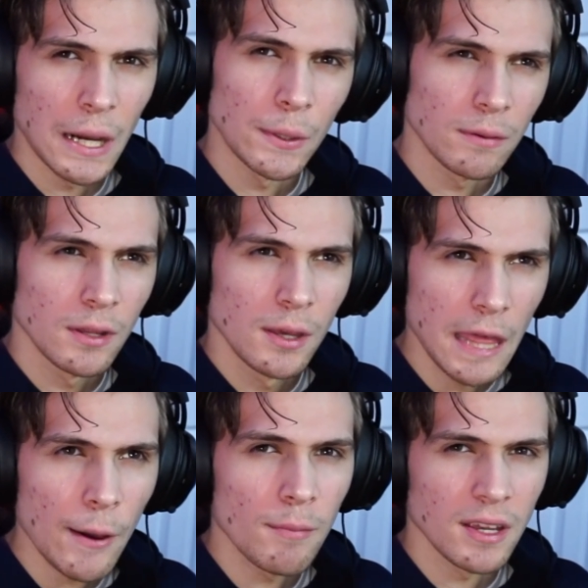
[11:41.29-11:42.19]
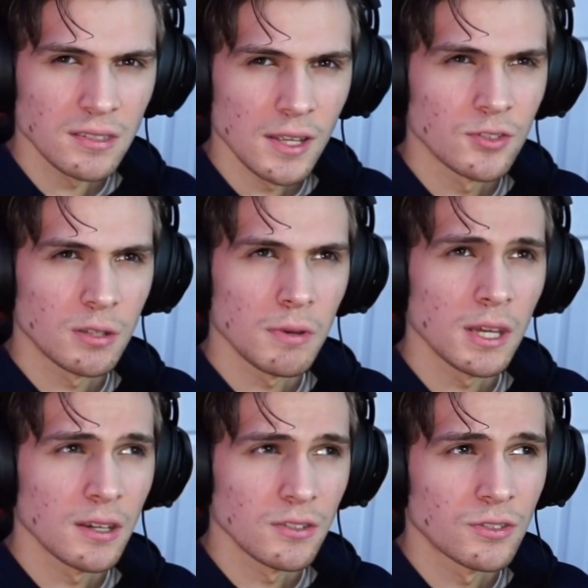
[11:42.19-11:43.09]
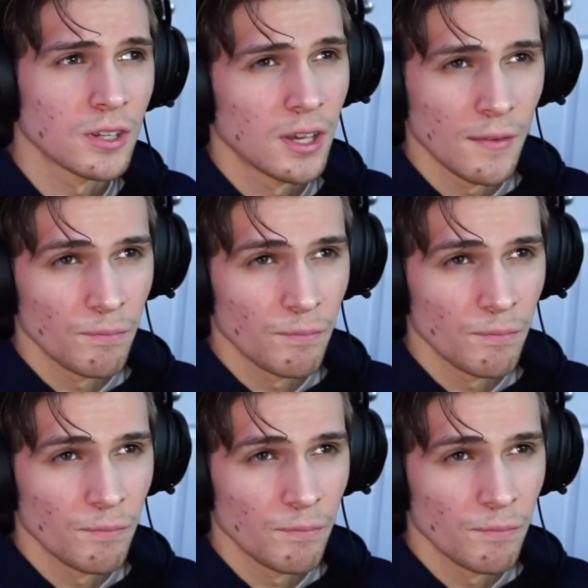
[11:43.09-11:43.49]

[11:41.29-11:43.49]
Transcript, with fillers: That would make sense to me, because